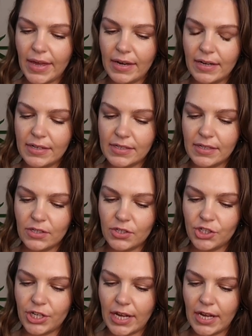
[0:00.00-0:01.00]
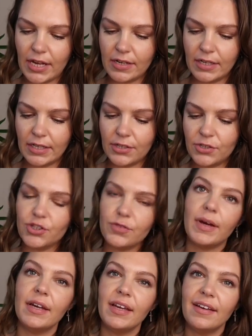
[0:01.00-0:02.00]
and it's in the shade Lunch
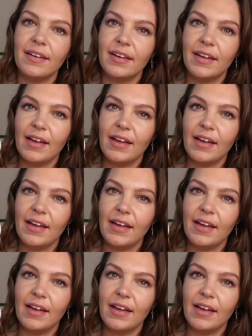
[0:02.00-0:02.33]
Money.